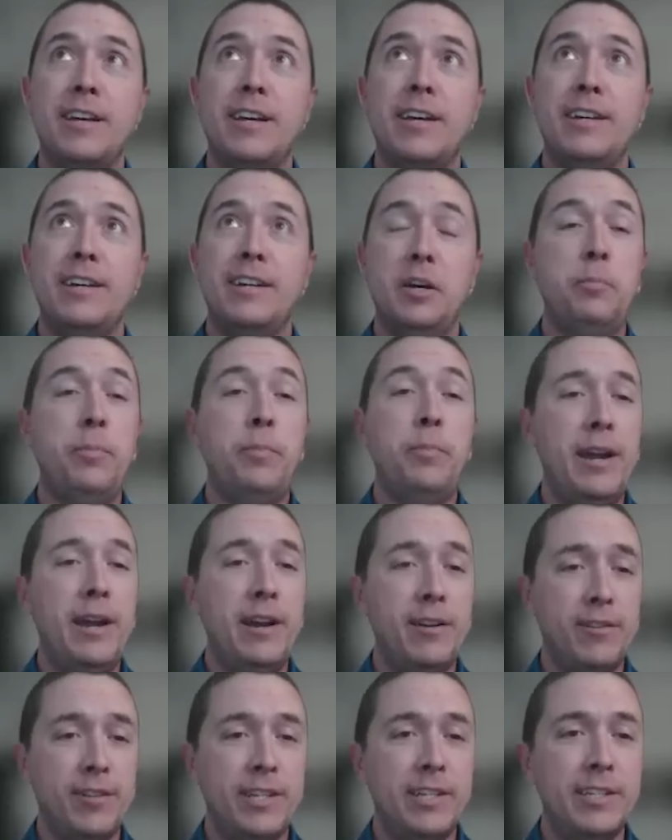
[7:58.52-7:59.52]

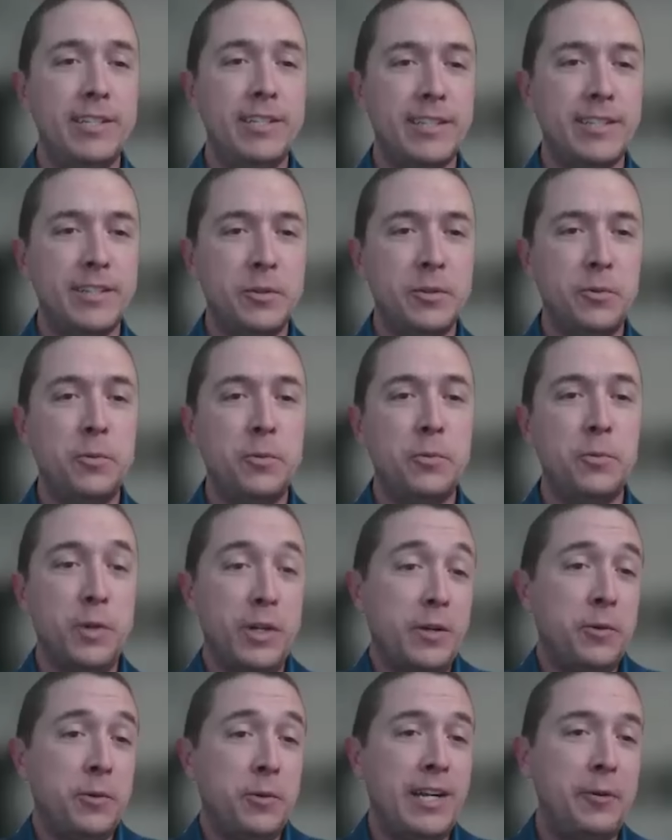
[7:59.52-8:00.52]
apparent
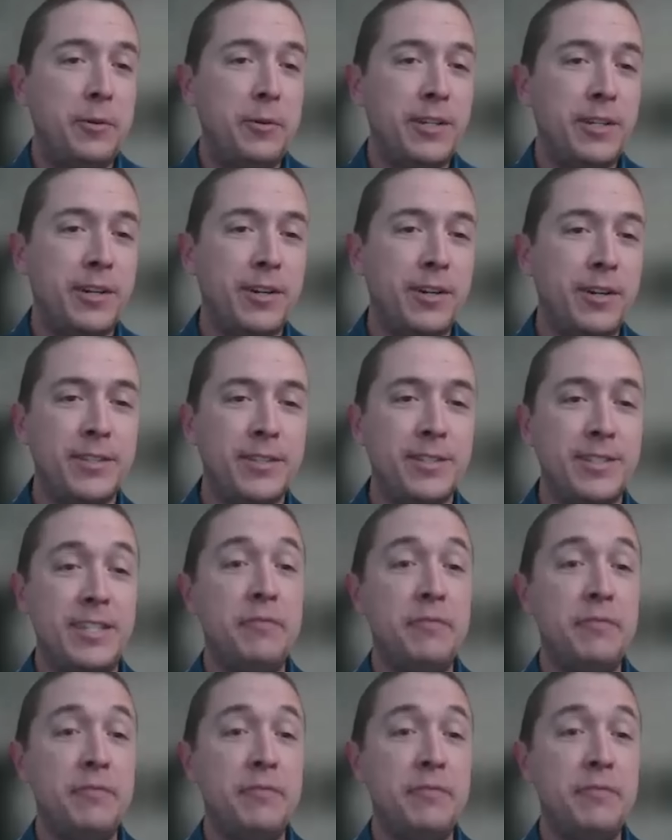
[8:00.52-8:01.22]
what I would call